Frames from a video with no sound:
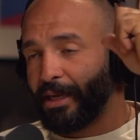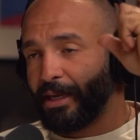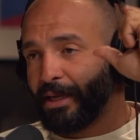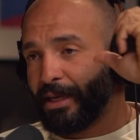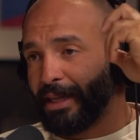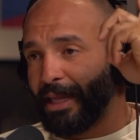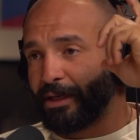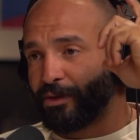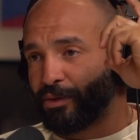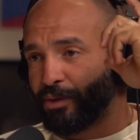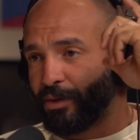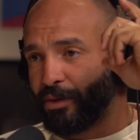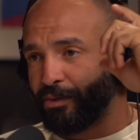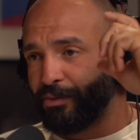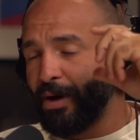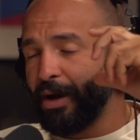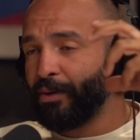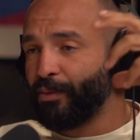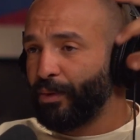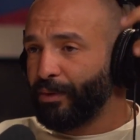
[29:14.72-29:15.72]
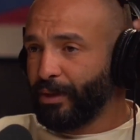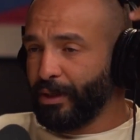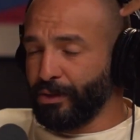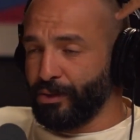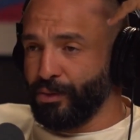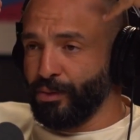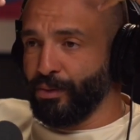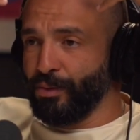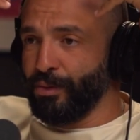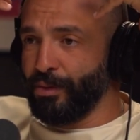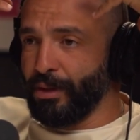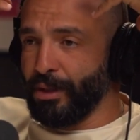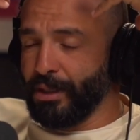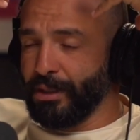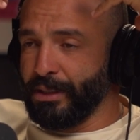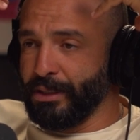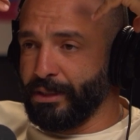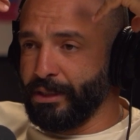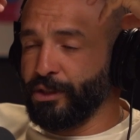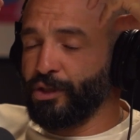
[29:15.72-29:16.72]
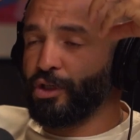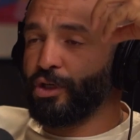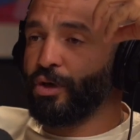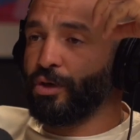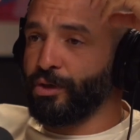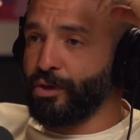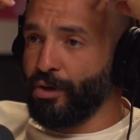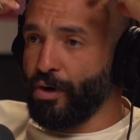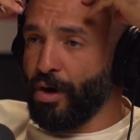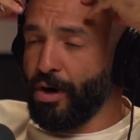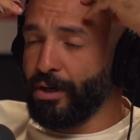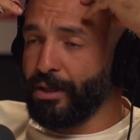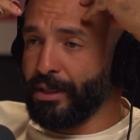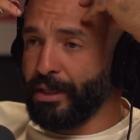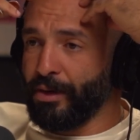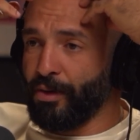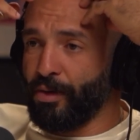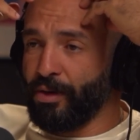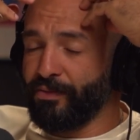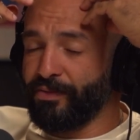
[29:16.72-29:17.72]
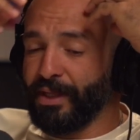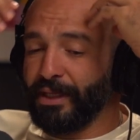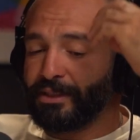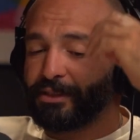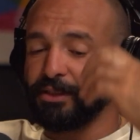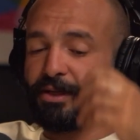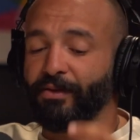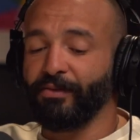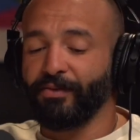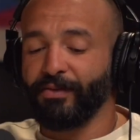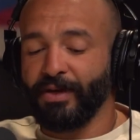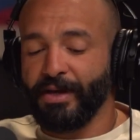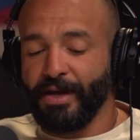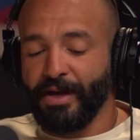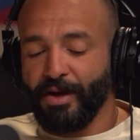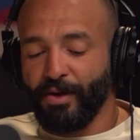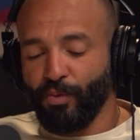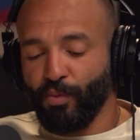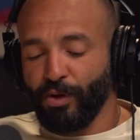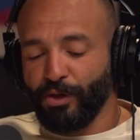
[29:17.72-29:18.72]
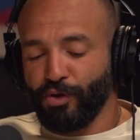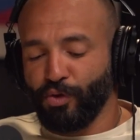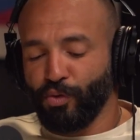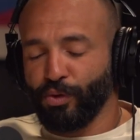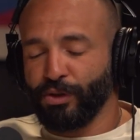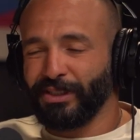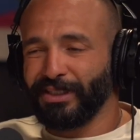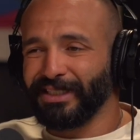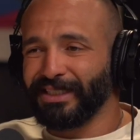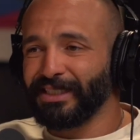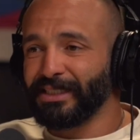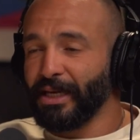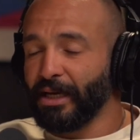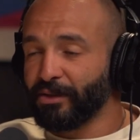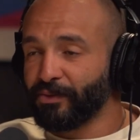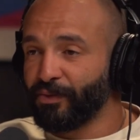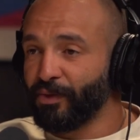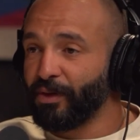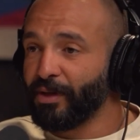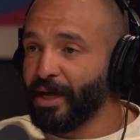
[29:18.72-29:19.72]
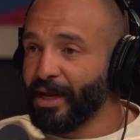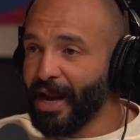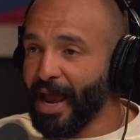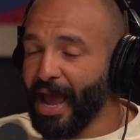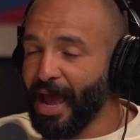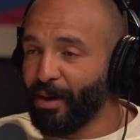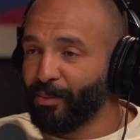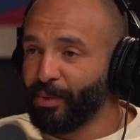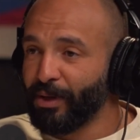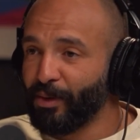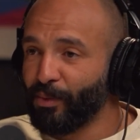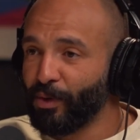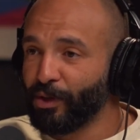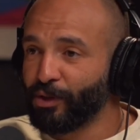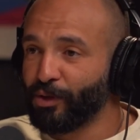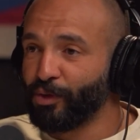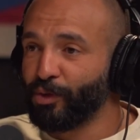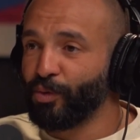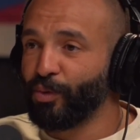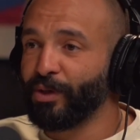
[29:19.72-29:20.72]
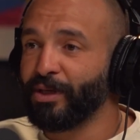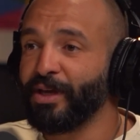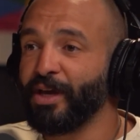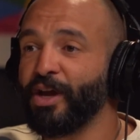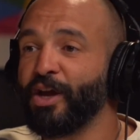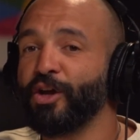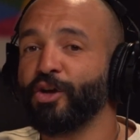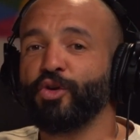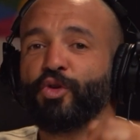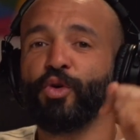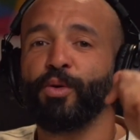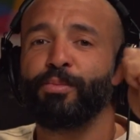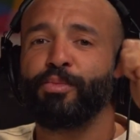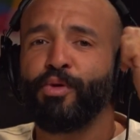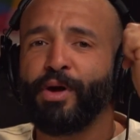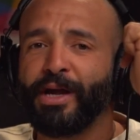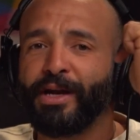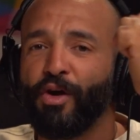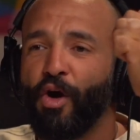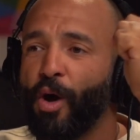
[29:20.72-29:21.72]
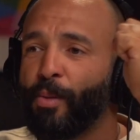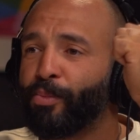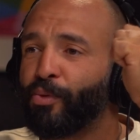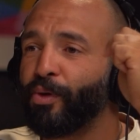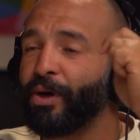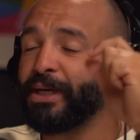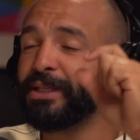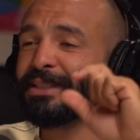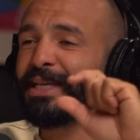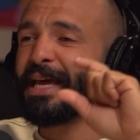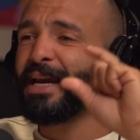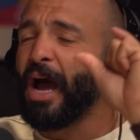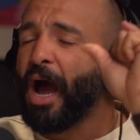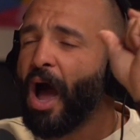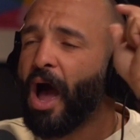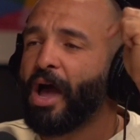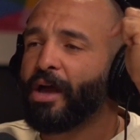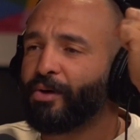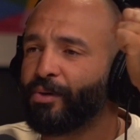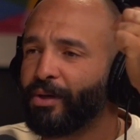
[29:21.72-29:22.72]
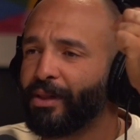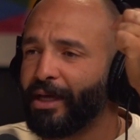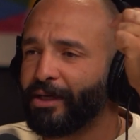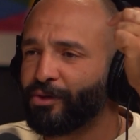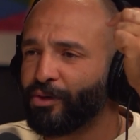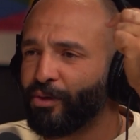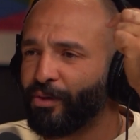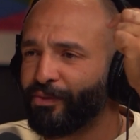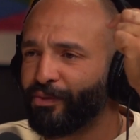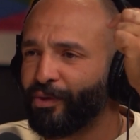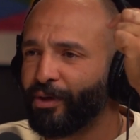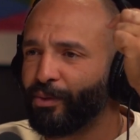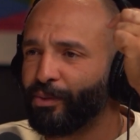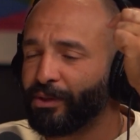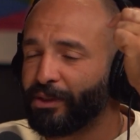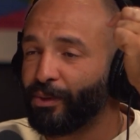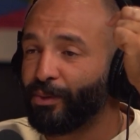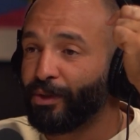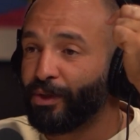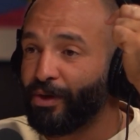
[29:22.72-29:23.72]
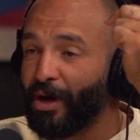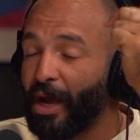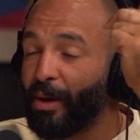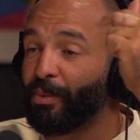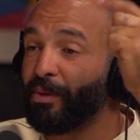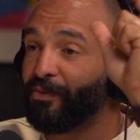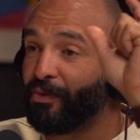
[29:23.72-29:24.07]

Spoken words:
electrical, right? When they do the ECG on your heart and all of that stuff, when you're successful and happy at what you're doing, your brain operates at a higher electrical frequency when you're happy